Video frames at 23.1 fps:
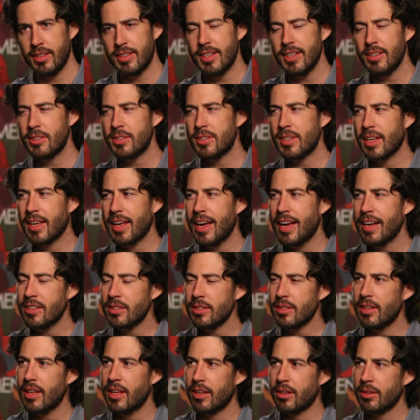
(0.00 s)
It's interesting.
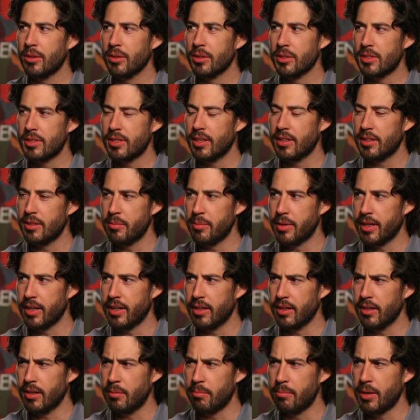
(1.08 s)
Ansel Elgort said to
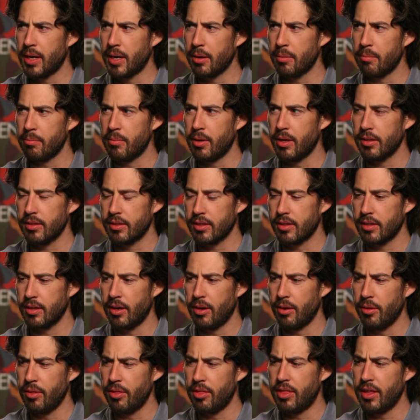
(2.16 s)
me about a month
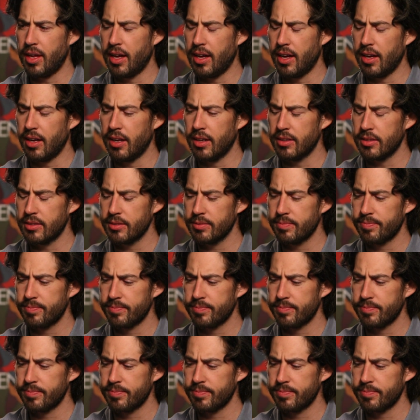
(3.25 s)
ago that